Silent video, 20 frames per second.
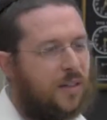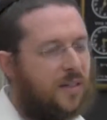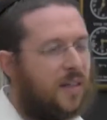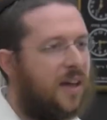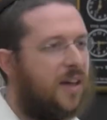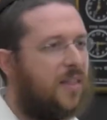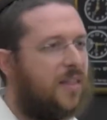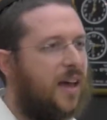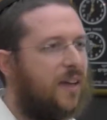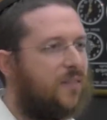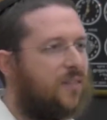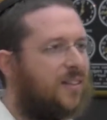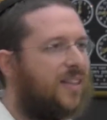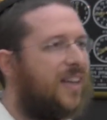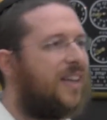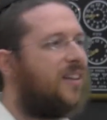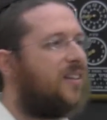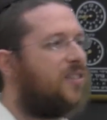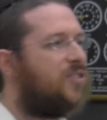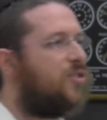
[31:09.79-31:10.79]
They, they have to
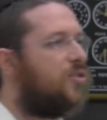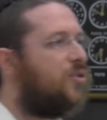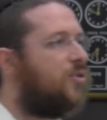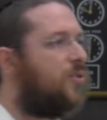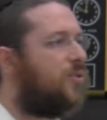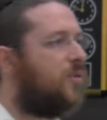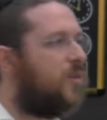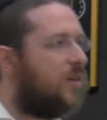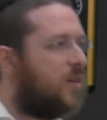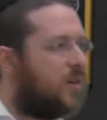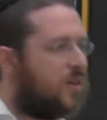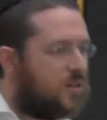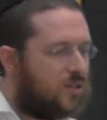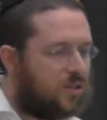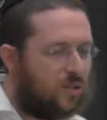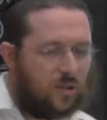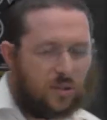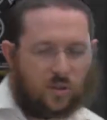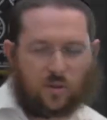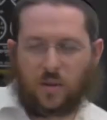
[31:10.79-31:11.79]
take it to,
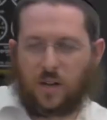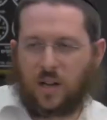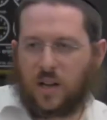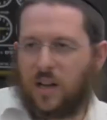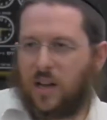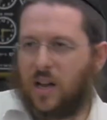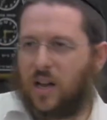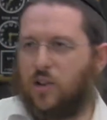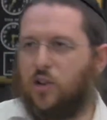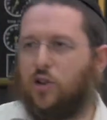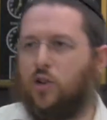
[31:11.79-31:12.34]
to, to a,